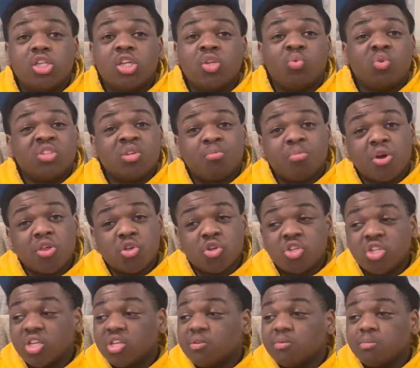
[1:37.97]
this was a
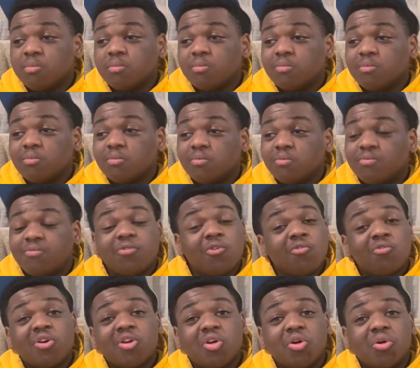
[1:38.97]
brothership. For
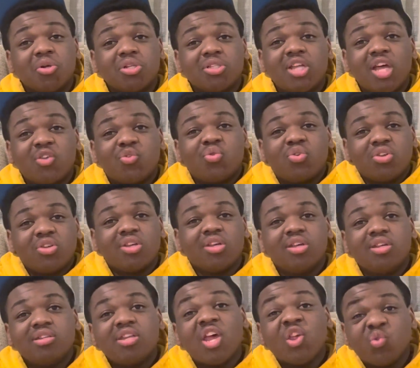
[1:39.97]
real.
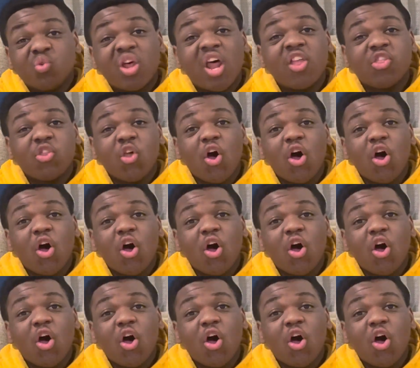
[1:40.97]
That's what I thought.